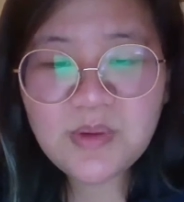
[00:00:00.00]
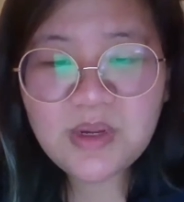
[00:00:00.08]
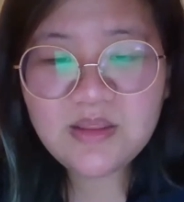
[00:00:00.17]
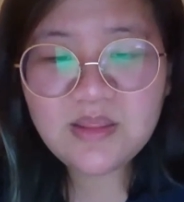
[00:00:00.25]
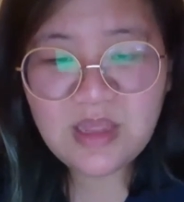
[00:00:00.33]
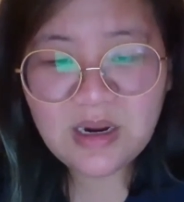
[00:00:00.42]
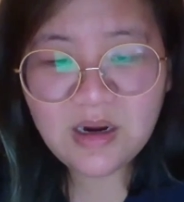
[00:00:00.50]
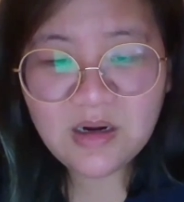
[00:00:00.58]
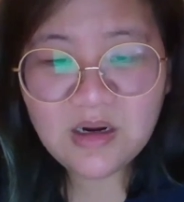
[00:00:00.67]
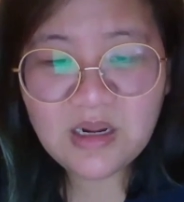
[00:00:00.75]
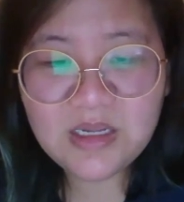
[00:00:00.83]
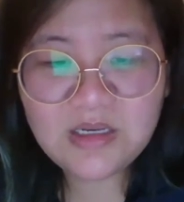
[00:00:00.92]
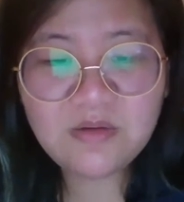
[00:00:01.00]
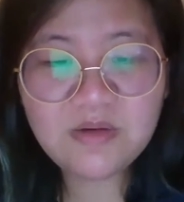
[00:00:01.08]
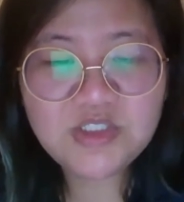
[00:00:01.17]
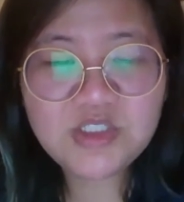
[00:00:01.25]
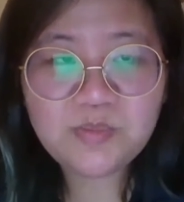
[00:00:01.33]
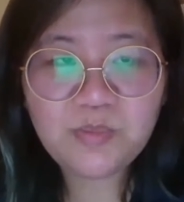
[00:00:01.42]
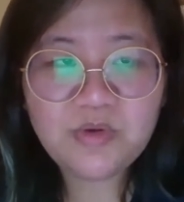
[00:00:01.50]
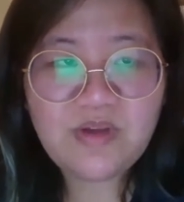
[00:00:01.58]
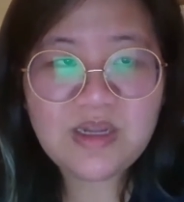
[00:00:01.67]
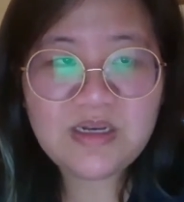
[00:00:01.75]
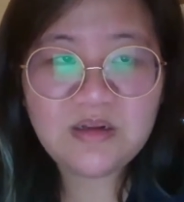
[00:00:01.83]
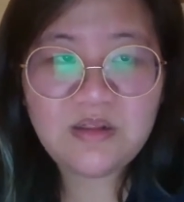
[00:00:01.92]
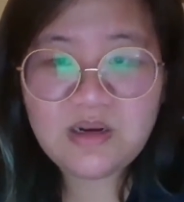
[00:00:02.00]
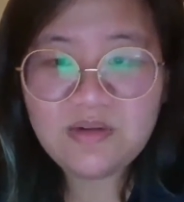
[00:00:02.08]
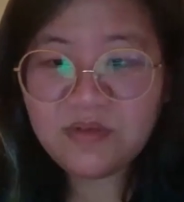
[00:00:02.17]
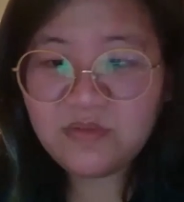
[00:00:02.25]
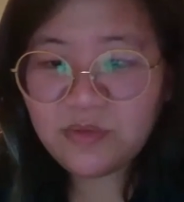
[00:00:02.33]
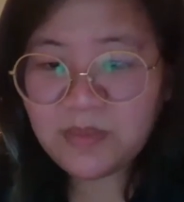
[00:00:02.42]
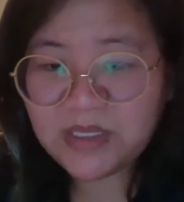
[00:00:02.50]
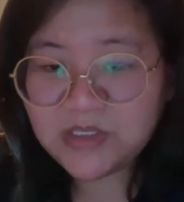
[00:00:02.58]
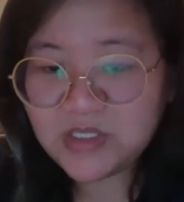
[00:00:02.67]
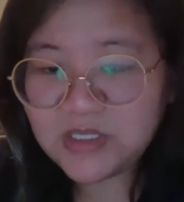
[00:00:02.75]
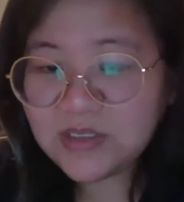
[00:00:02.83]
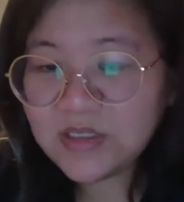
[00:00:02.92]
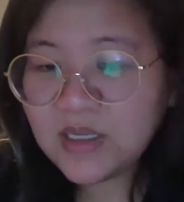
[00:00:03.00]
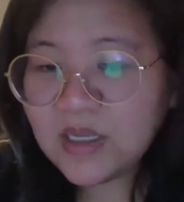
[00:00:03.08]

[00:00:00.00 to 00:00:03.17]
right there. I know I just provided a lot of information.